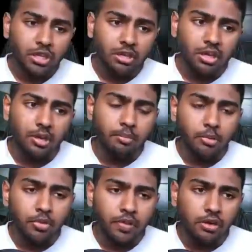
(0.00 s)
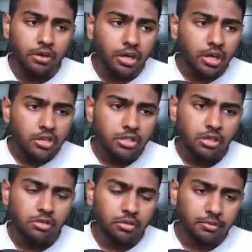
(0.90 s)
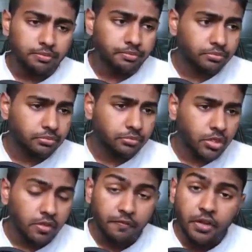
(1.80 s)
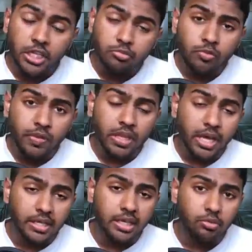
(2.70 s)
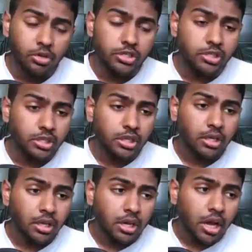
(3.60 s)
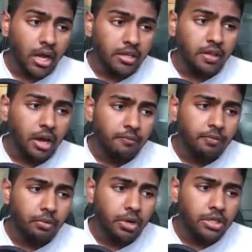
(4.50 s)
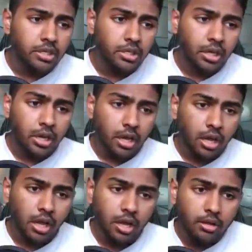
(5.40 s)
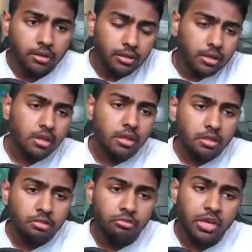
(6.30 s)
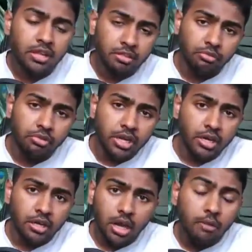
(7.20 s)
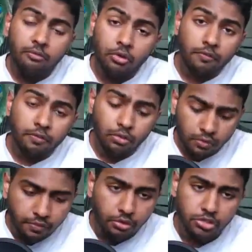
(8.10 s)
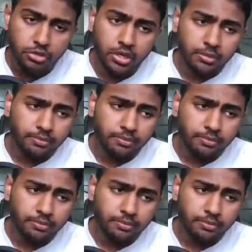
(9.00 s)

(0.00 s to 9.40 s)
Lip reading: Okay, but moving on. So the first movement that I did was, I did the up forward 3-3, up forward 4-4, sorry,